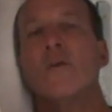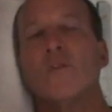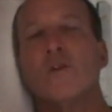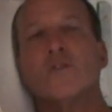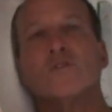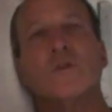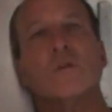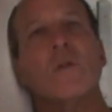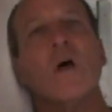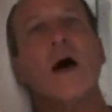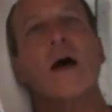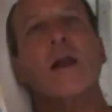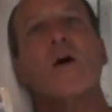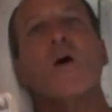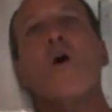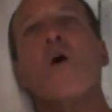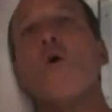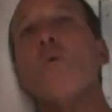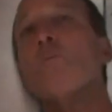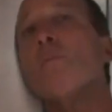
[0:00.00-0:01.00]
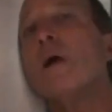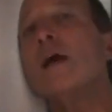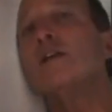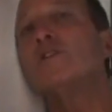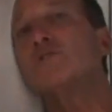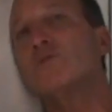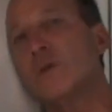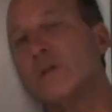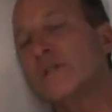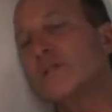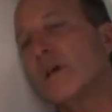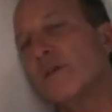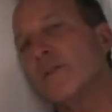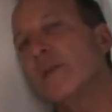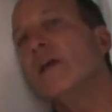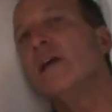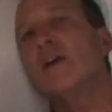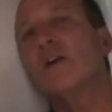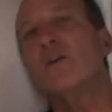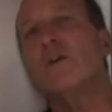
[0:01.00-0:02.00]
There's a lot of homemade treats
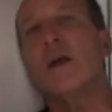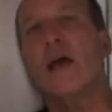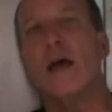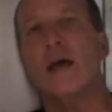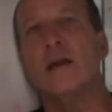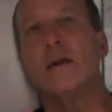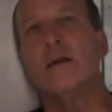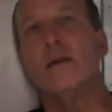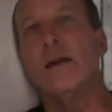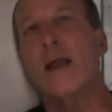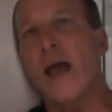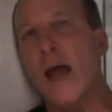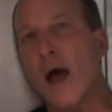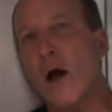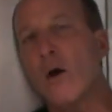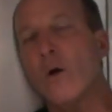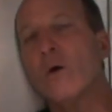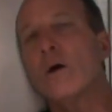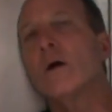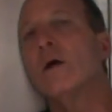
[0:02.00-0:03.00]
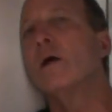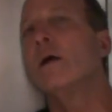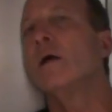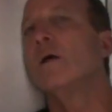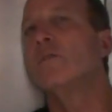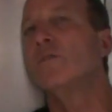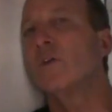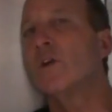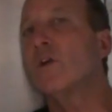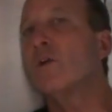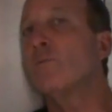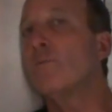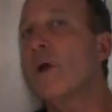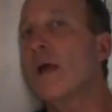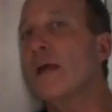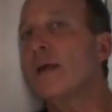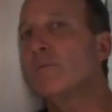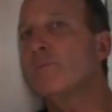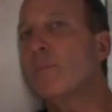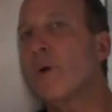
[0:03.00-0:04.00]
on the internet now that are
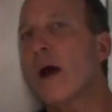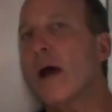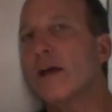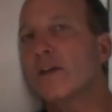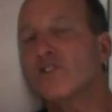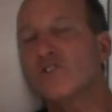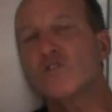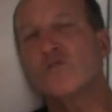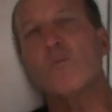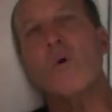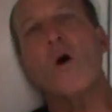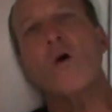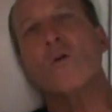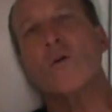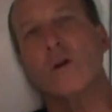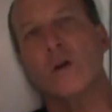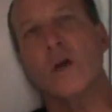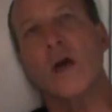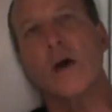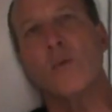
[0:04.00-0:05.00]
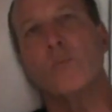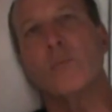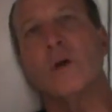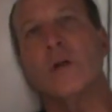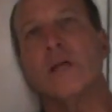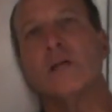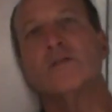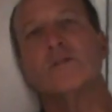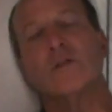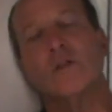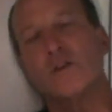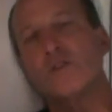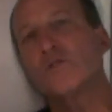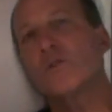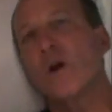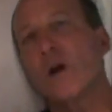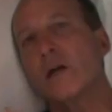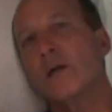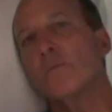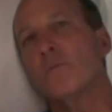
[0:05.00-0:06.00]
made by smaller companies that are
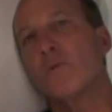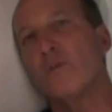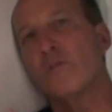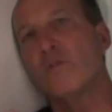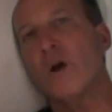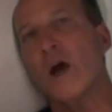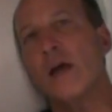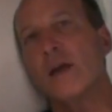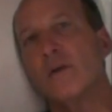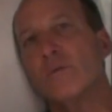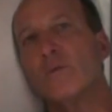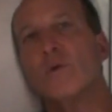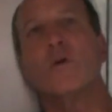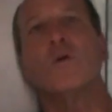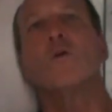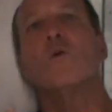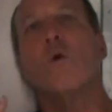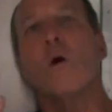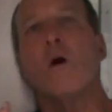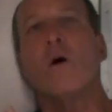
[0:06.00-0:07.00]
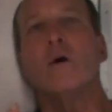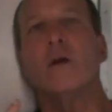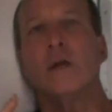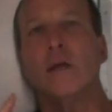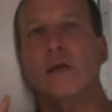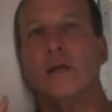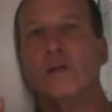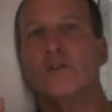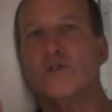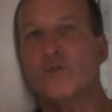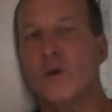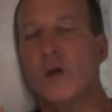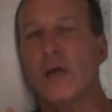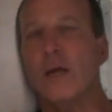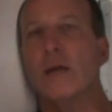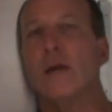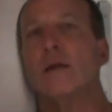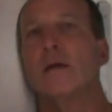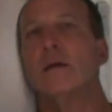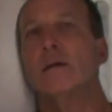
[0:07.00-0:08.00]
trying to provide a real quality
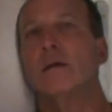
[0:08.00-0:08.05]
treat.